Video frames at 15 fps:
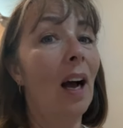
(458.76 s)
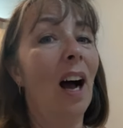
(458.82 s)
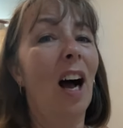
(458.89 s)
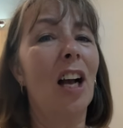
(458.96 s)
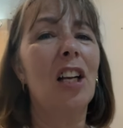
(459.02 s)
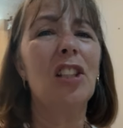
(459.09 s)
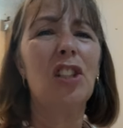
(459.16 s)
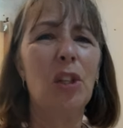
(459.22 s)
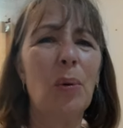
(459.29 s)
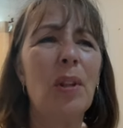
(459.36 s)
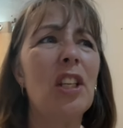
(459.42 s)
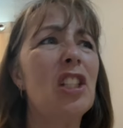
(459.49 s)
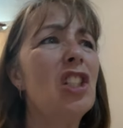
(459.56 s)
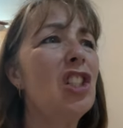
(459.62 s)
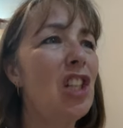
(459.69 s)
I could do with
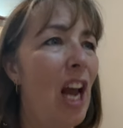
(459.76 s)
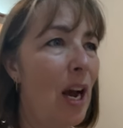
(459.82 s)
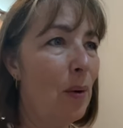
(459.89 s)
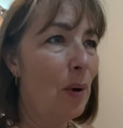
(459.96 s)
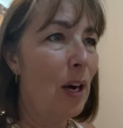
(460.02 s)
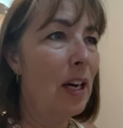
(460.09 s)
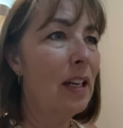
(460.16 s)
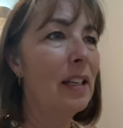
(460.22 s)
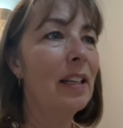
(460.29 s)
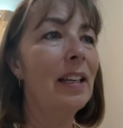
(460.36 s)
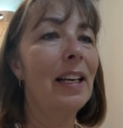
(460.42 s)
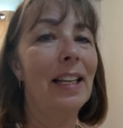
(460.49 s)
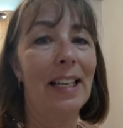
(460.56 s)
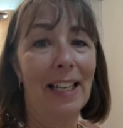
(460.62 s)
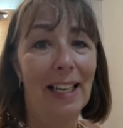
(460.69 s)
a shower
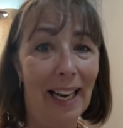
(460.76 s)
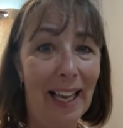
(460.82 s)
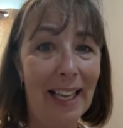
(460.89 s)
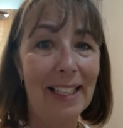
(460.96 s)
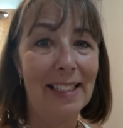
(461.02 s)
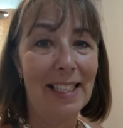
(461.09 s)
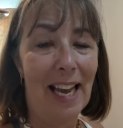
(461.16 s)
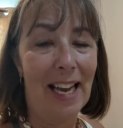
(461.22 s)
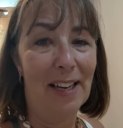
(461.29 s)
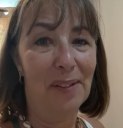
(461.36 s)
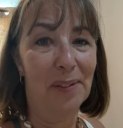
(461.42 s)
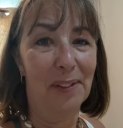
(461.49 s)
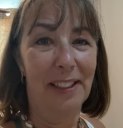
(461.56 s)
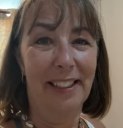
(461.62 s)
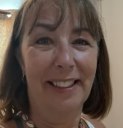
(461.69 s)
and a lay down.